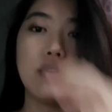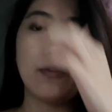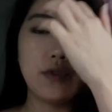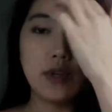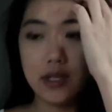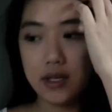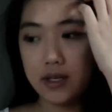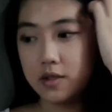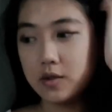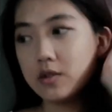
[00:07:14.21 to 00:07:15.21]
free
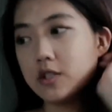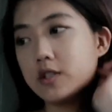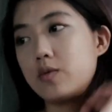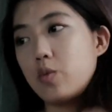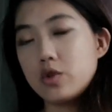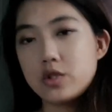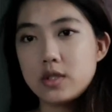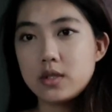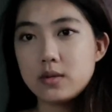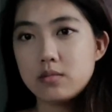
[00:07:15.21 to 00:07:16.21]
days just
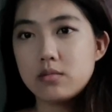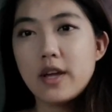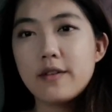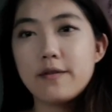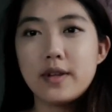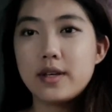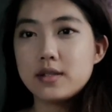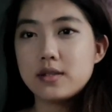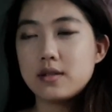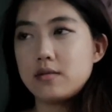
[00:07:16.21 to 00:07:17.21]
watching
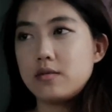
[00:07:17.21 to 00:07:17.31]
Netflix and,